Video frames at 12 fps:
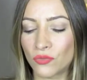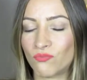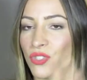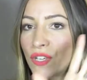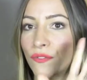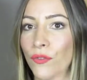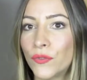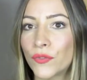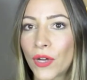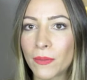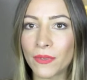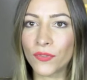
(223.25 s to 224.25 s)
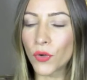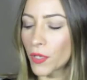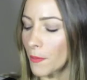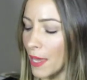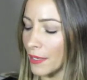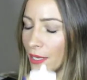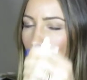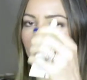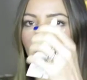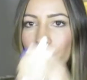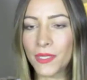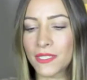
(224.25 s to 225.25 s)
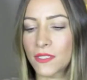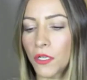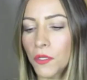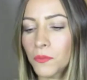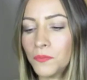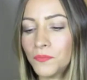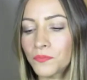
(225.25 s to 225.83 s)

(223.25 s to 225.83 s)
So feel free, before your makeup, pop this on.